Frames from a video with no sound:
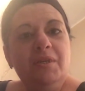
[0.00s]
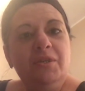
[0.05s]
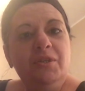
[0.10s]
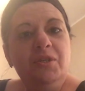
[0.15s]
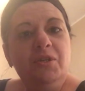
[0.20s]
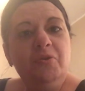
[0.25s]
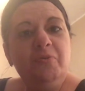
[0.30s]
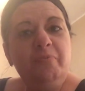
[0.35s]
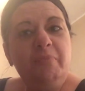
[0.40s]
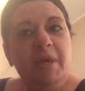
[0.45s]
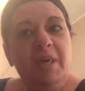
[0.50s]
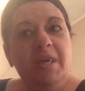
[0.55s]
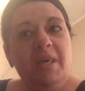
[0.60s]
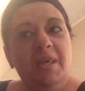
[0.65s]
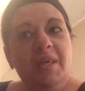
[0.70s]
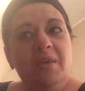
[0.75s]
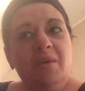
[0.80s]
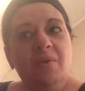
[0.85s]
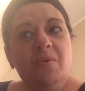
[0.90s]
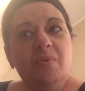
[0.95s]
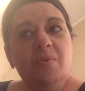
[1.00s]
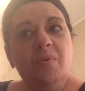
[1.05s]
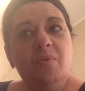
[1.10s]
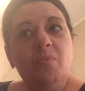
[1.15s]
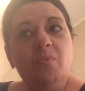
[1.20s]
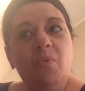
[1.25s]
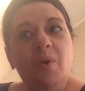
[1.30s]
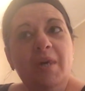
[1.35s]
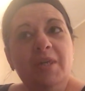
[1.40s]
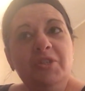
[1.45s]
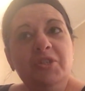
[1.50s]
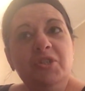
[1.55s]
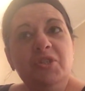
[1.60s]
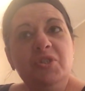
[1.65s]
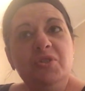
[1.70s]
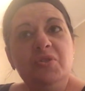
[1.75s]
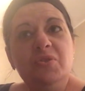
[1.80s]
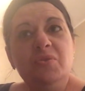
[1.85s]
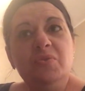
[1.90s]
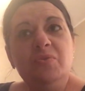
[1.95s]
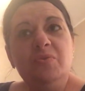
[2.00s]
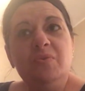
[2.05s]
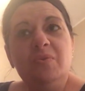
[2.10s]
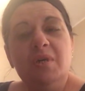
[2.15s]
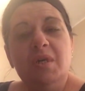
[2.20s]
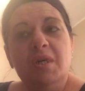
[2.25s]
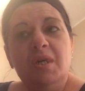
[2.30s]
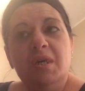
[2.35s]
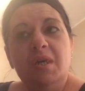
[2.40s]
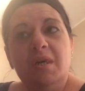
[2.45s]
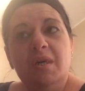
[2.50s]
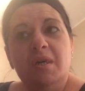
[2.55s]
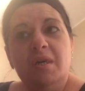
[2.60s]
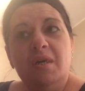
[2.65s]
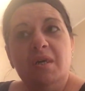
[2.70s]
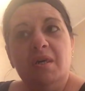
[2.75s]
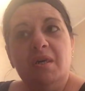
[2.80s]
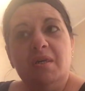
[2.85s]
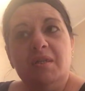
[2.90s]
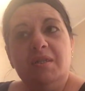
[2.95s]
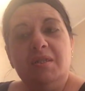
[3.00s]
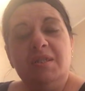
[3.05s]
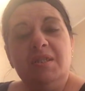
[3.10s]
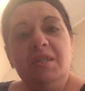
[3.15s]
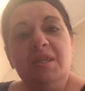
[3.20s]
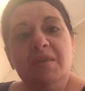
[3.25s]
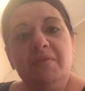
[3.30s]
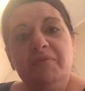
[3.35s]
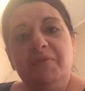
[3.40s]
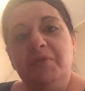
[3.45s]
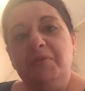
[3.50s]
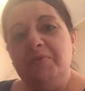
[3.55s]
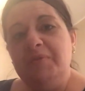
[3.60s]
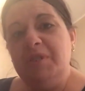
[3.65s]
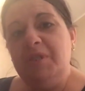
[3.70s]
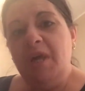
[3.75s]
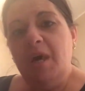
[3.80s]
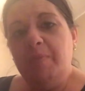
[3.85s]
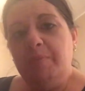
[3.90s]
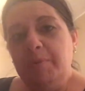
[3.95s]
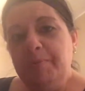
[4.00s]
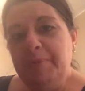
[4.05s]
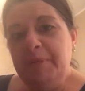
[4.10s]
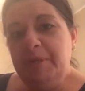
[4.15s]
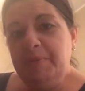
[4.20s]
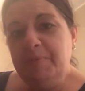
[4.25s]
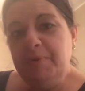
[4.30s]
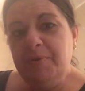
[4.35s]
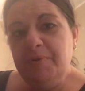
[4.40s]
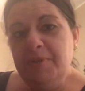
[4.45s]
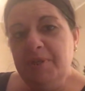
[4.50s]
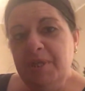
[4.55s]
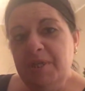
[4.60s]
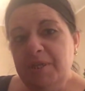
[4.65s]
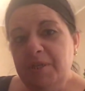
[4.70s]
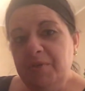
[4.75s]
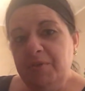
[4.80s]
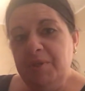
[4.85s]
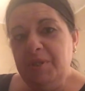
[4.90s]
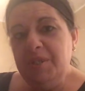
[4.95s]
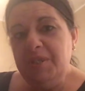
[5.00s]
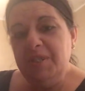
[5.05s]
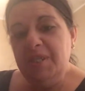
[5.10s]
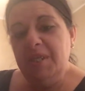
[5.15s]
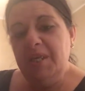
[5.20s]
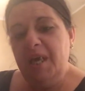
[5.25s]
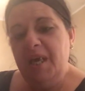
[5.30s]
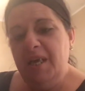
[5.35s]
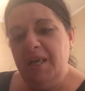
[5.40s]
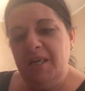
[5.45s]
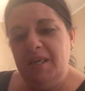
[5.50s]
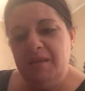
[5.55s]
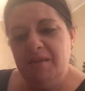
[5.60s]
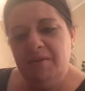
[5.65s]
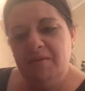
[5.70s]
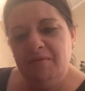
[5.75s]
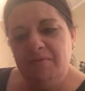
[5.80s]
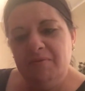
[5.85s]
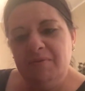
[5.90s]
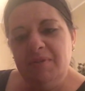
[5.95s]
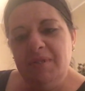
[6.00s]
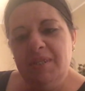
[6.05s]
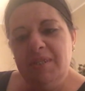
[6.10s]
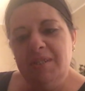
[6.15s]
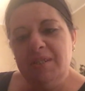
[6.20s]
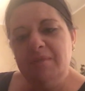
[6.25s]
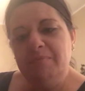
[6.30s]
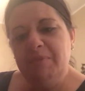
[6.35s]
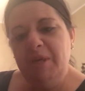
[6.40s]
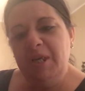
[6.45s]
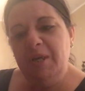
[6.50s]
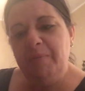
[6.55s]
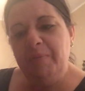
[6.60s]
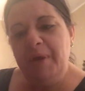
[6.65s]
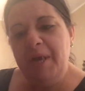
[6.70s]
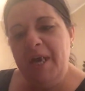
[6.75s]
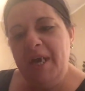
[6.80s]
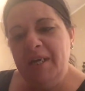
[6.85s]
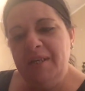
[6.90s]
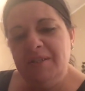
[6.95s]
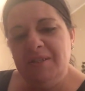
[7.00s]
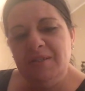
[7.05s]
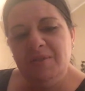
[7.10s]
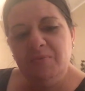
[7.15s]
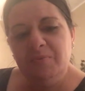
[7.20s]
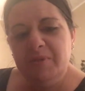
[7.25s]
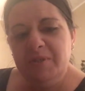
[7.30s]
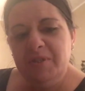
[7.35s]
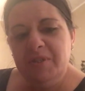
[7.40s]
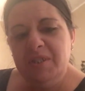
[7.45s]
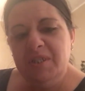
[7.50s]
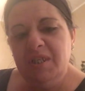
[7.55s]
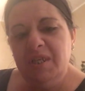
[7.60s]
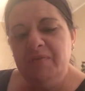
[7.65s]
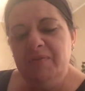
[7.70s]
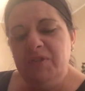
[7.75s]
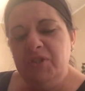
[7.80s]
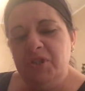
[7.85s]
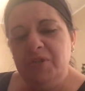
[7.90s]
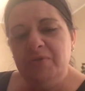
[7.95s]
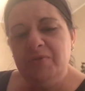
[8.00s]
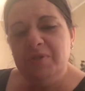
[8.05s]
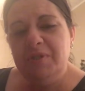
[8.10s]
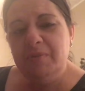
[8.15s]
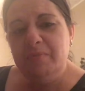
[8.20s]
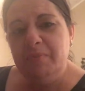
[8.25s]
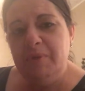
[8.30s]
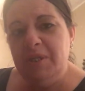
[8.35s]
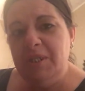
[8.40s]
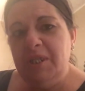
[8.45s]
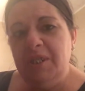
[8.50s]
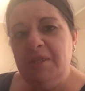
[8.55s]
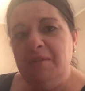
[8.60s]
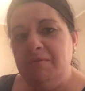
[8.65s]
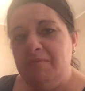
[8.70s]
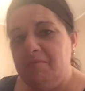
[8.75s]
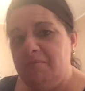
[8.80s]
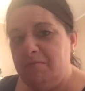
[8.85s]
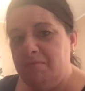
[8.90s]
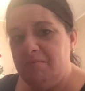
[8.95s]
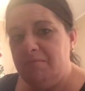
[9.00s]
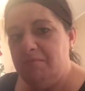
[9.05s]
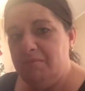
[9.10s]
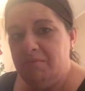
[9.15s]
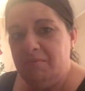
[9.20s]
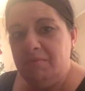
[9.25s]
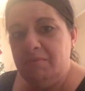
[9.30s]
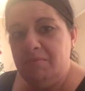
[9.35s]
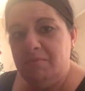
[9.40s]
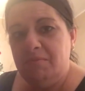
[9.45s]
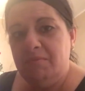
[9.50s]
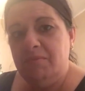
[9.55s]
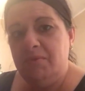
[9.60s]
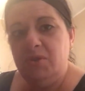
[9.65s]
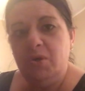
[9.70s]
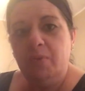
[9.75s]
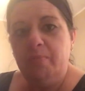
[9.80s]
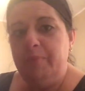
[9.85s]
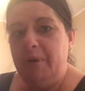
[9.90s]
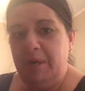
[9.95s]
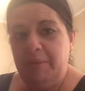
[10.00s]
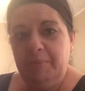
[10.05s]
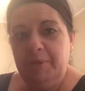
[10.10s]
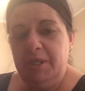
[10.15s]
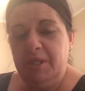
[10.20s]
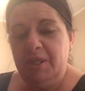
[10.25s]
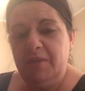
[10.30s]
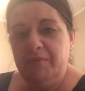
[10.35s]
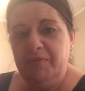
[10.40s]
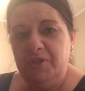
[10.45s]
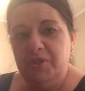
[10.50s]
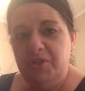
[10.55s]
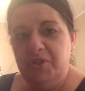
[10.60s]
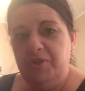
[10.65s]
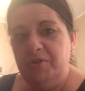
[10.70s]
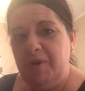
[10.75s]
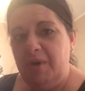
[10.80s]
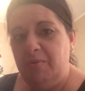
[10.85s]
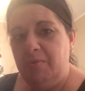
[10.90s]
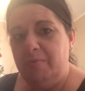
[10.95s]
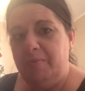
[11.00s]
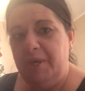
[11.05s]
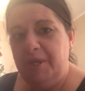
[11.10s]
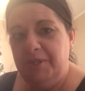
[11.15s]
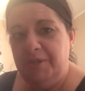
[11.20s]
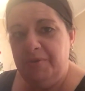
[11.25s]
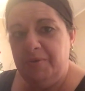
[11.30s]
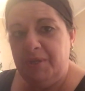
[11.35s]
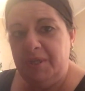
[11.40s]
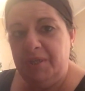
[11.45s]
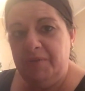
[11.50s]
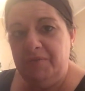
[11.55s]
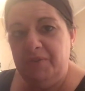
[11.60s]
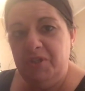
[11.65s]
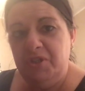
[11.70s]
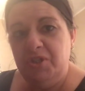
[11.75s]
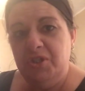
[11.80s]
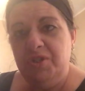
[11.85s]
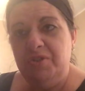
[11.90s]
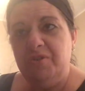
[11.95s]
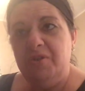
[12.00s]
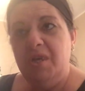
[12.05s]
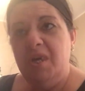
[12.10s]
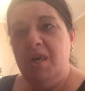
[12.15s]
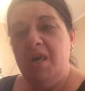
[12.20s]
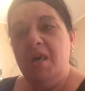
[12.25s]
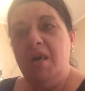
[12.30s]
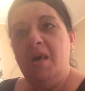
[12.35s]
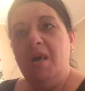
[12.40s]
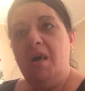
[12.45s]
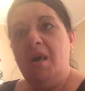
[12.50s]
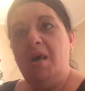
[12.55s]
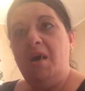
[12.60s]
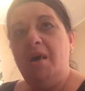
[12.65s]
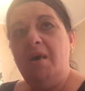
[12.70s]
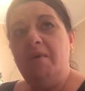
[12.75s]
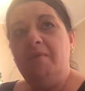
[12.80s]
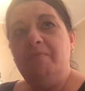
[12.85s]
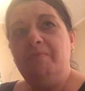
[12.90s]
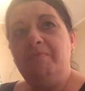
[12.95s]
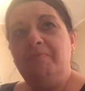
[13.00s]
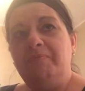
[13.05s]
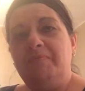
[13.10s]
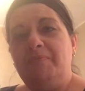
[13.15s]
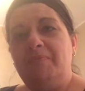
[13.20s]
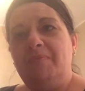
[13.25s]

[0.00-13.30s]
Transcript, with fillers: you may want to see if there's a couple people that you can say, hey, let's make a pact. We're going to save each other some money. Don't buy me a gift this year. I won't buy you a gift this year. Um,